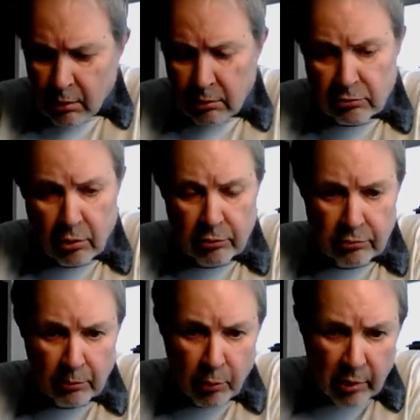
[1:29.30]
So
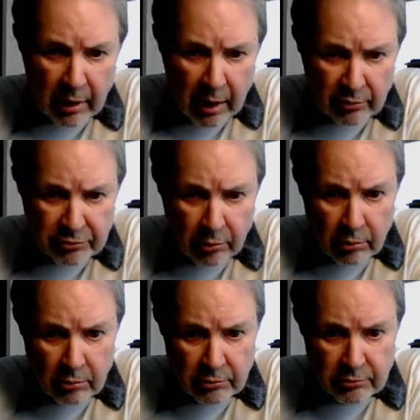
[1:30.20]
the more
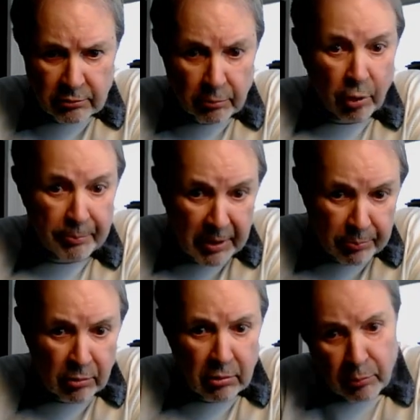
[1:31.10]
households, the more
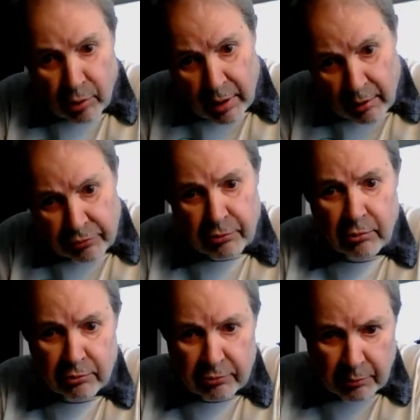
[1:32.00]
people, the more
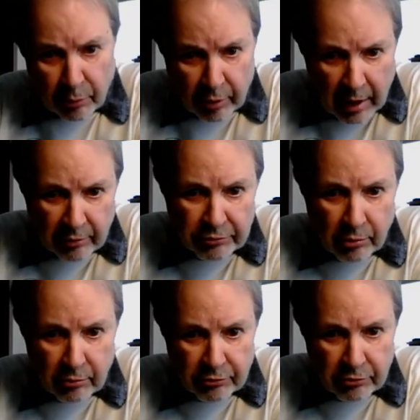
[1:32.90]
households, the more
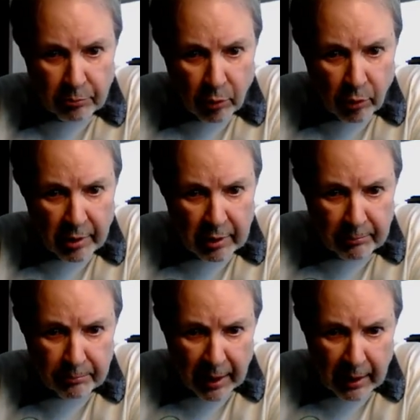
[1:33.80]
households, the more
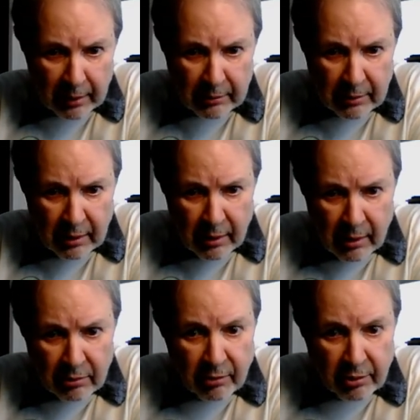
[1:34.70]
impact
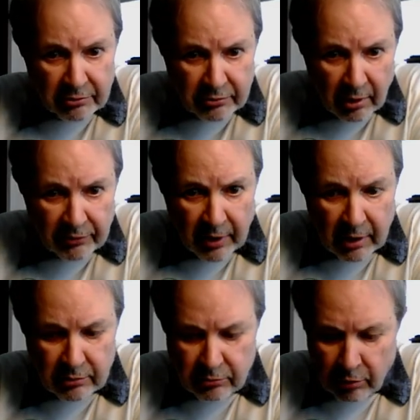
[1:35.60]
that our stuff
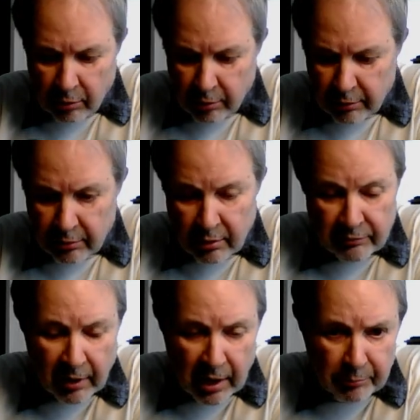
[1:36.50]
has on the
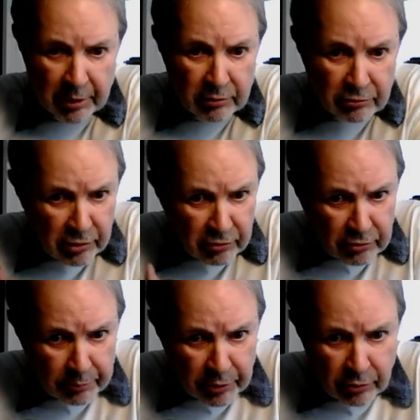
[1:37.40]
environment, just to
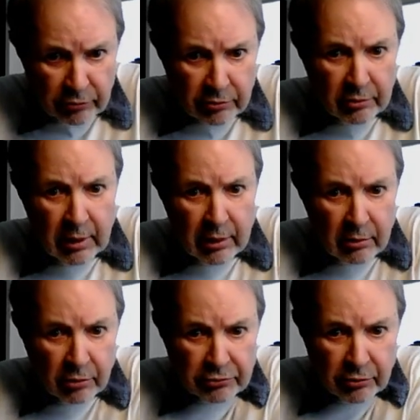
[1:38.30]
produce it, and
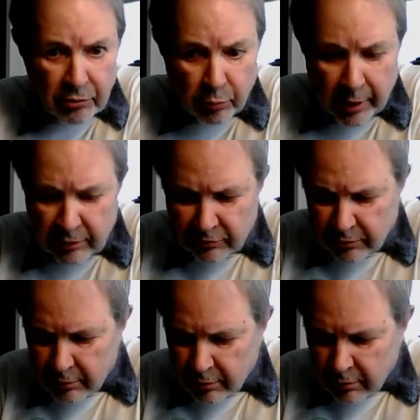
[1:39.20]
also the waste
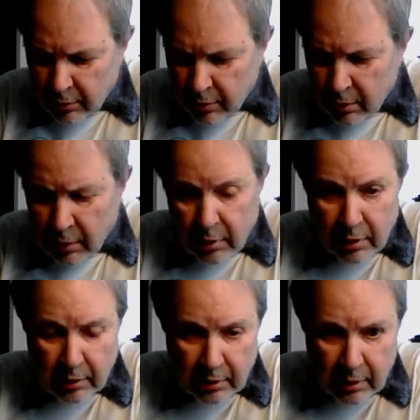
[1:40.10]
that it
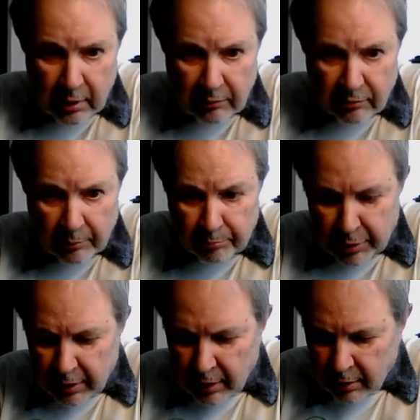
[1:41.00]
ends up
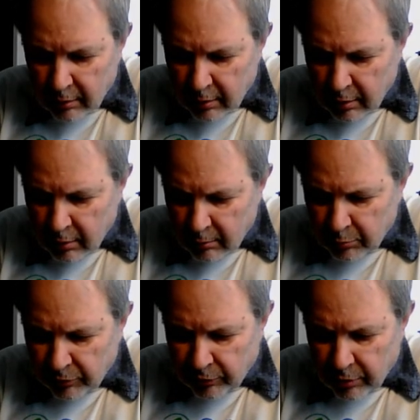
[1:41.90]
being
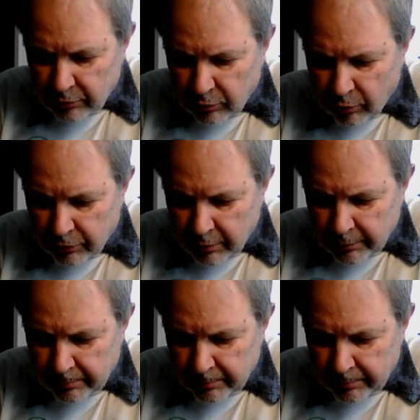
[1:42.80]
before it's over.